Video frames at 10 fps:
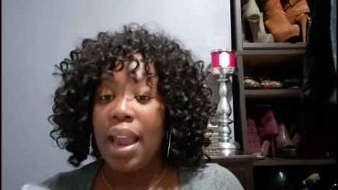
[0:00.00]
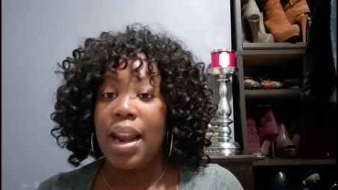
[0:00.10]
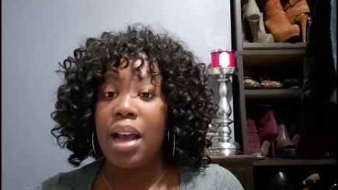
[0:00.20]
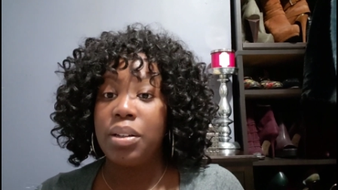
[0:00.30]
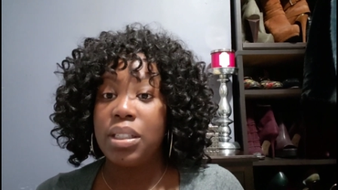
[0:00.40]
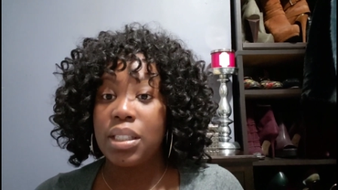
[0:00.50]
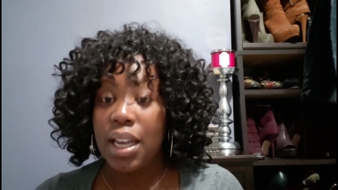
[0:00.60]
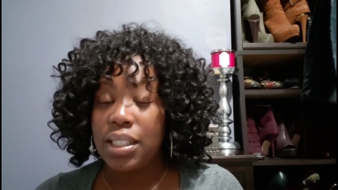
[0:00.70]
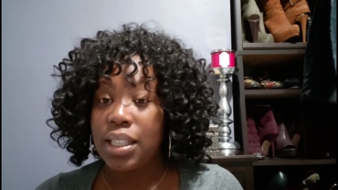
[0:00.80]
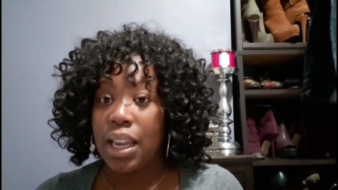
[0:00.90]
and how
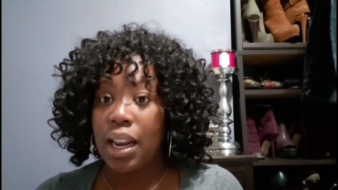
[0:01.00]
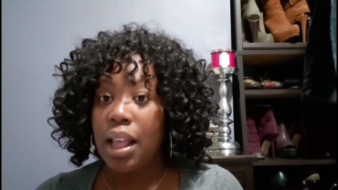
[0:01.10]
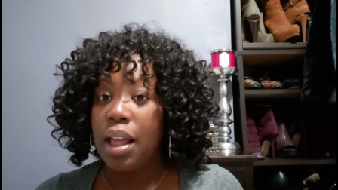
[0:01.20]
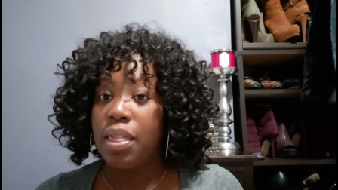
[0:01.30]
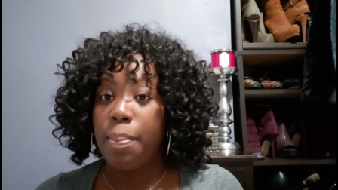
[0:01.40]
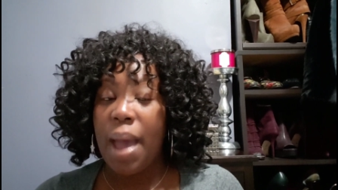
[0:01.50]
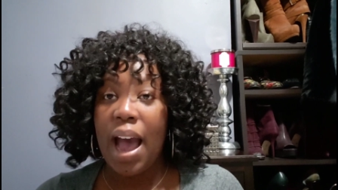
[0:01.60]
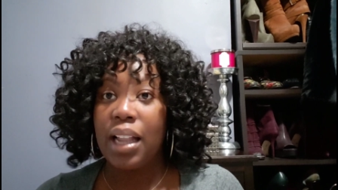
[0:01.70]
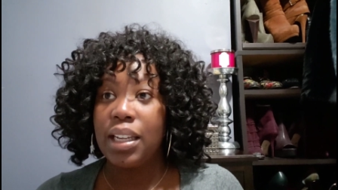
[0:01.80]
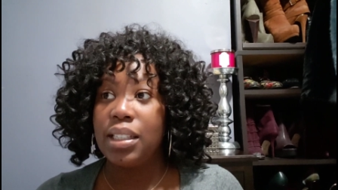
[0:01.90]
disgusting the
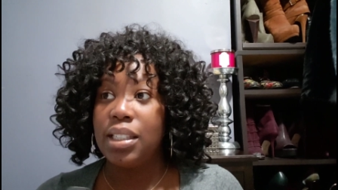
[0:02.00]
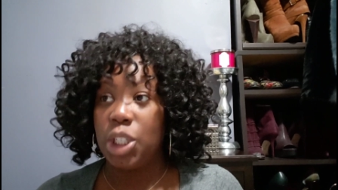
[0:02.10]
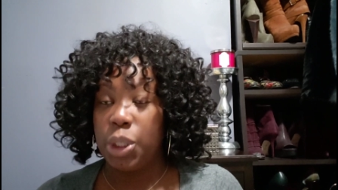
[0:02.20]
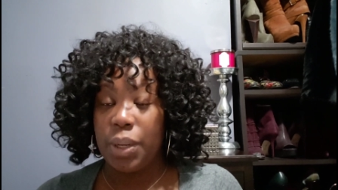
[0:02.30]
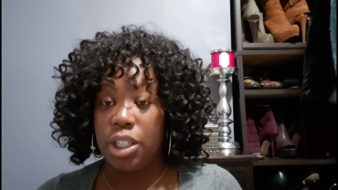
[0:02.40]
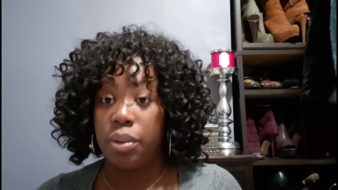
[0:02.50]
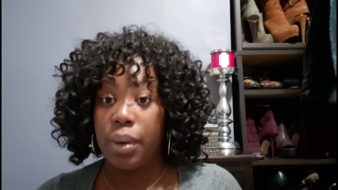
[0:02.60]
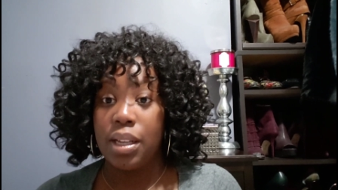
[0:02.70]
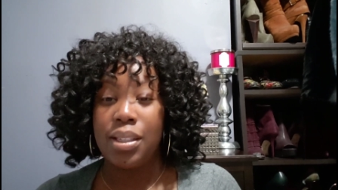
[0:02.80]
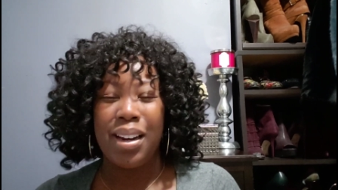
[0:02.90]
palette situation
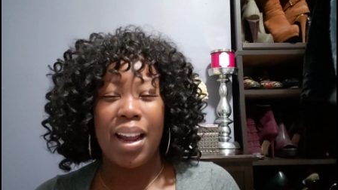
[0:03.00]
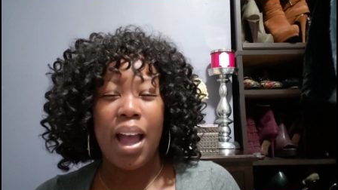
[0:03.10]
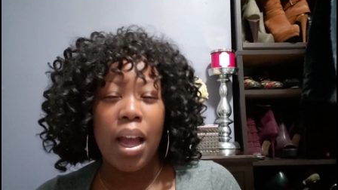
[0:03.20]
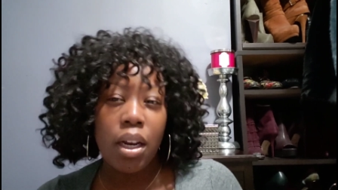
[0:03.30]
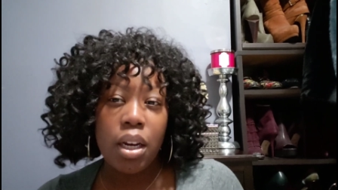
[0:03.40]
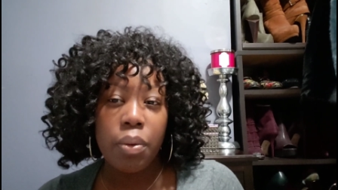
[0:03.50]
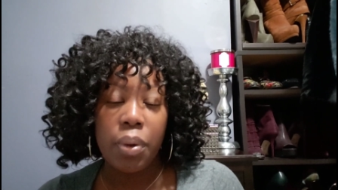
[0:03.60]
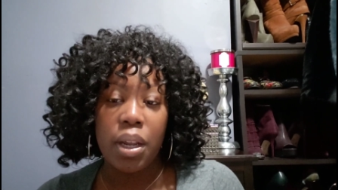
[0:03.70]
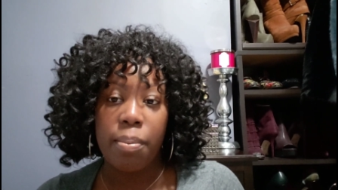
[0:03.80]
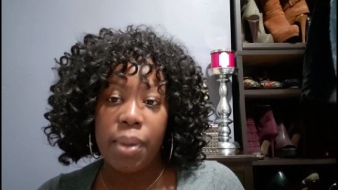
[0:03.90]
was. And I kind of didn't
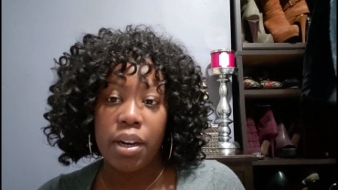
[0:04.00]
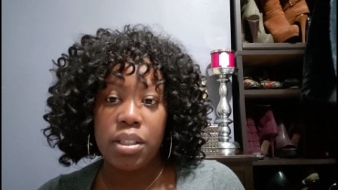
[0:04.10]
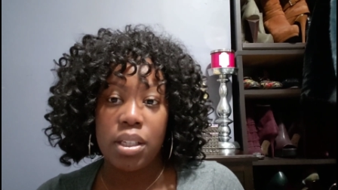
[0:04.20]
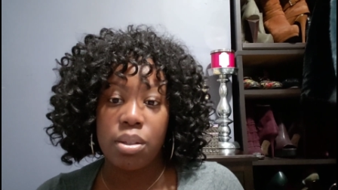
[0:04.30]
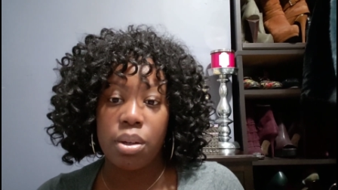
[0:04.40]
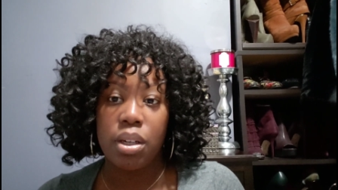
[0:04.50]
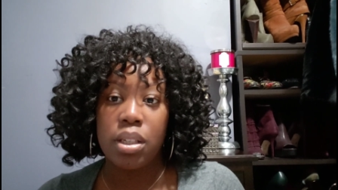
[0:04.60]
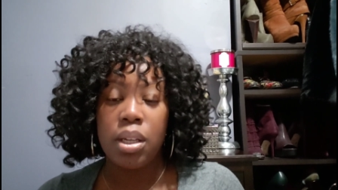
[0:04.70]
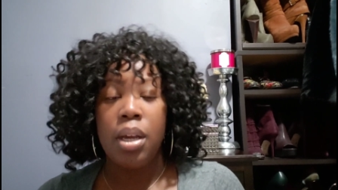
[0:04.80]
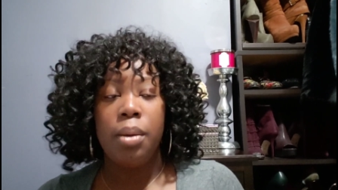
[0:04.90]
want to embarrass these
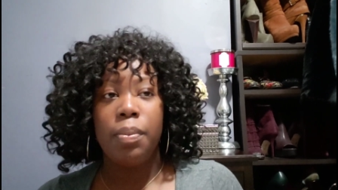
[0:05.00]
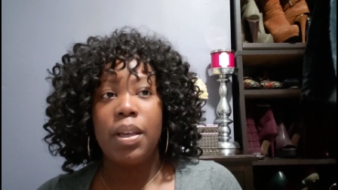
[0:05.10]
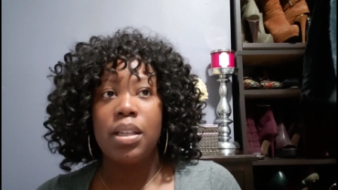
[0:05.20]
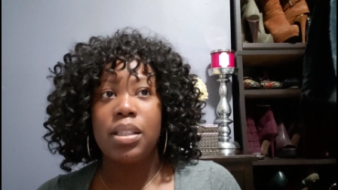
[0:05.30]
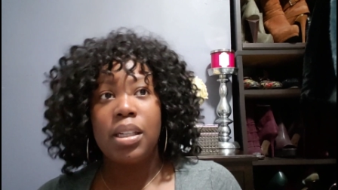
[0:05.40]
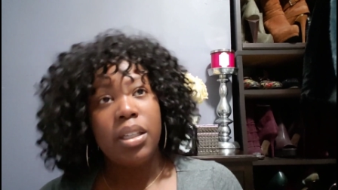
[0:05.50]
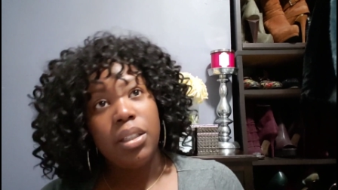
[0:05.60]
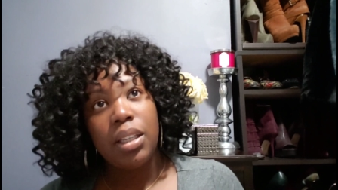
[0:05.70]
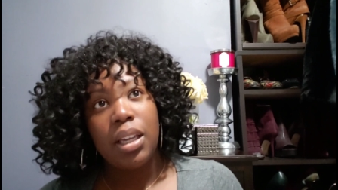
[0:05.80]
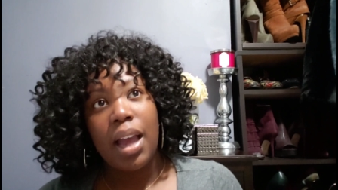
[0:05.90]
girls because
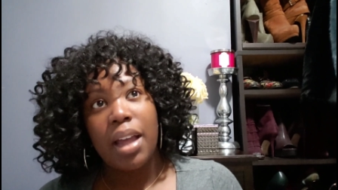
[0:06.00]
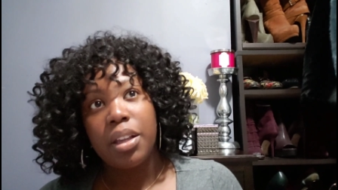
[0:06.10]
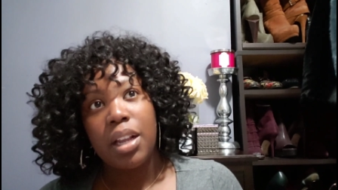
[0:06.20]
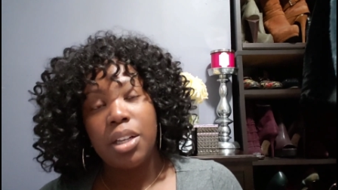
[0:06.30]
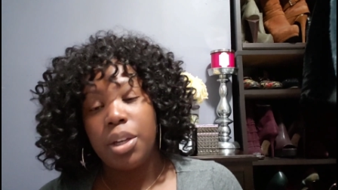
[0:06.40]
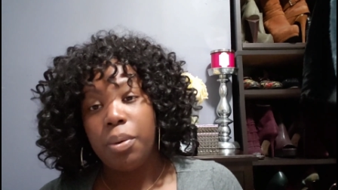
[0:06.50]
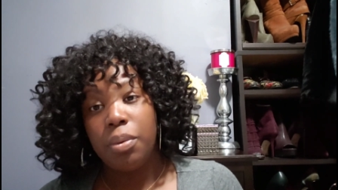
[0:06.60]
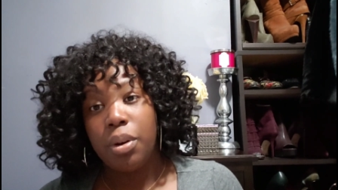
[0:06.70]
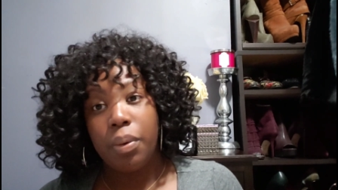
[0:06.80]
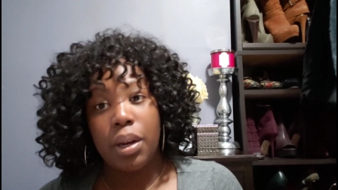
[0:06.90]
clearly either they
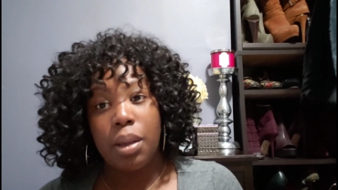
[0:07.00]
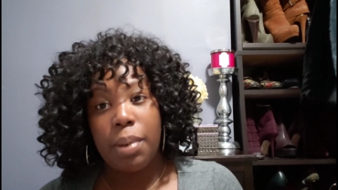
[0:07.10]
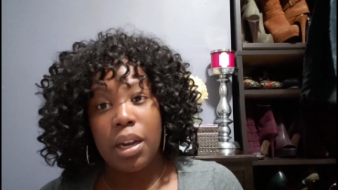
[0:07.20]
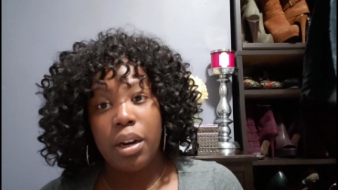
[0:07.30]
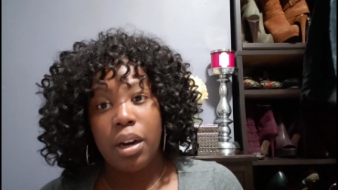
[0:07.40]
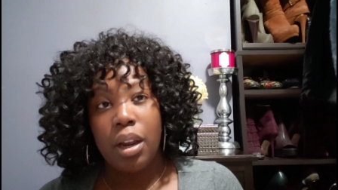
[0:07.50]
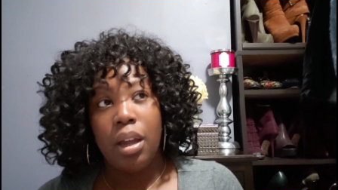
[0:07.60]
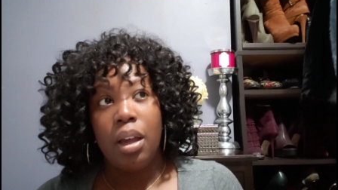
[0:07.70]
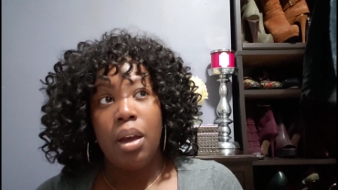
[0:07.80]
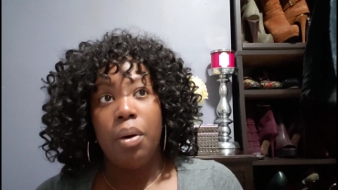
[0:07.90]
don't know any better
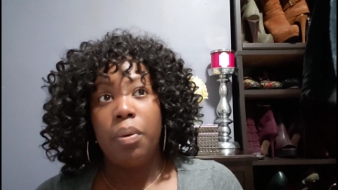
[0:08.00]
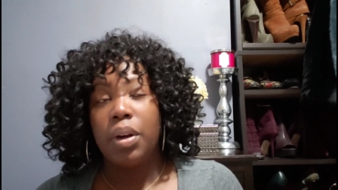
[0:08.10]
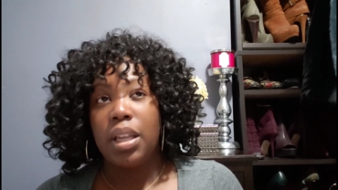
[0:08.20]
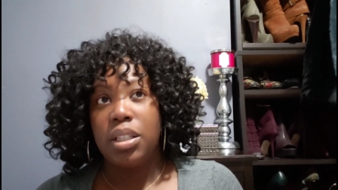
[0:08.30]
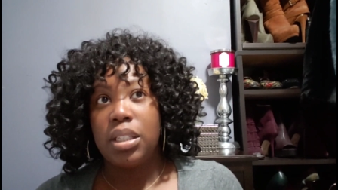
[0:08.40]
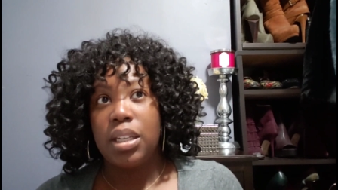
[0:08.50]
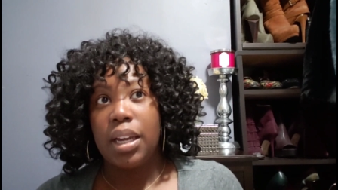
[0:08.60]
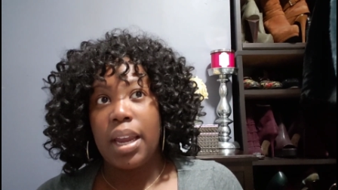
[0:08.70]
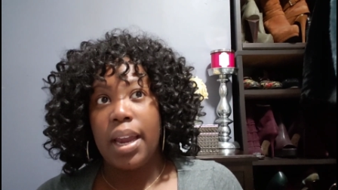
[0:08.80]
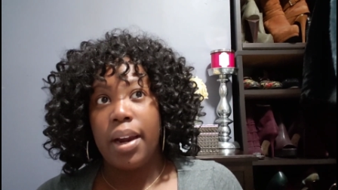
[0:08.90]
or they just
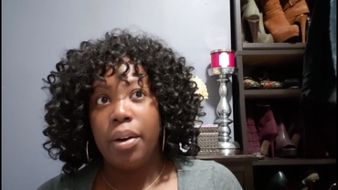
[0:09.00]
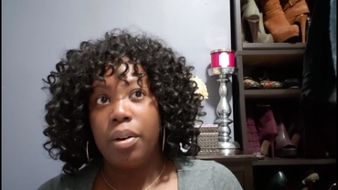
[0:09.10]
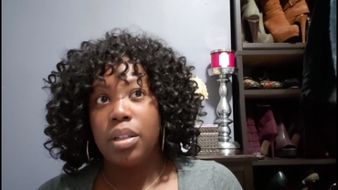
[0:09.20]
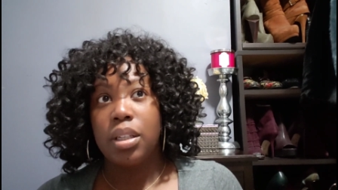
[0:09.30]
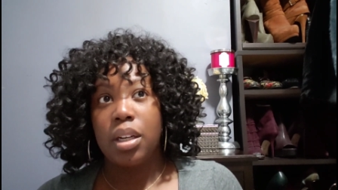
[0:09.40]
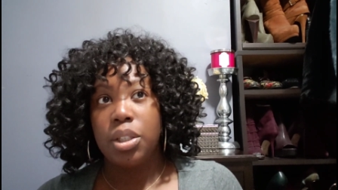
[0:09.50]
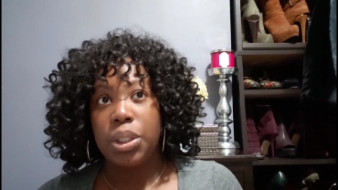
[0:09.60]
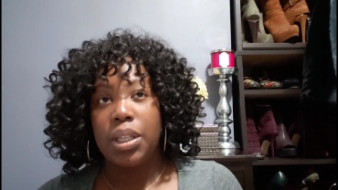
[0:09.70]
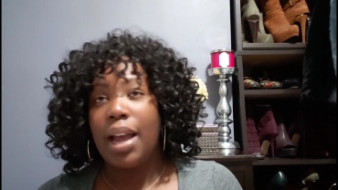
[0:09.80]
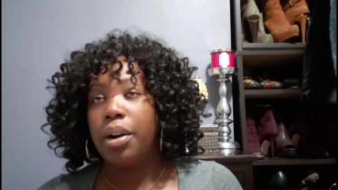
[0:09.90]
didn't care, or it's a
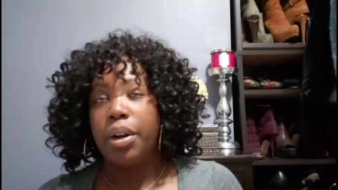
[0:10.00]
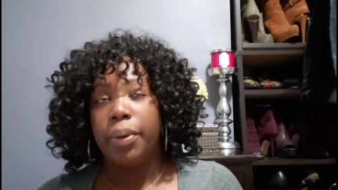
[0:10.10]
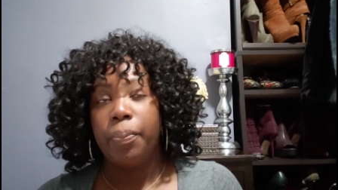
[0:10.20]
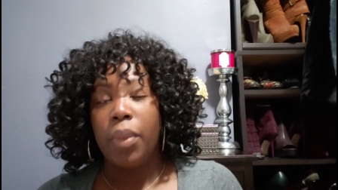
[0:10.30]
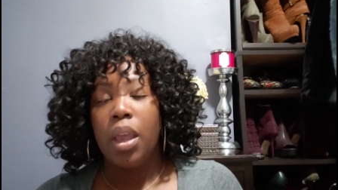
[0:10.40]
cultural, I don't know.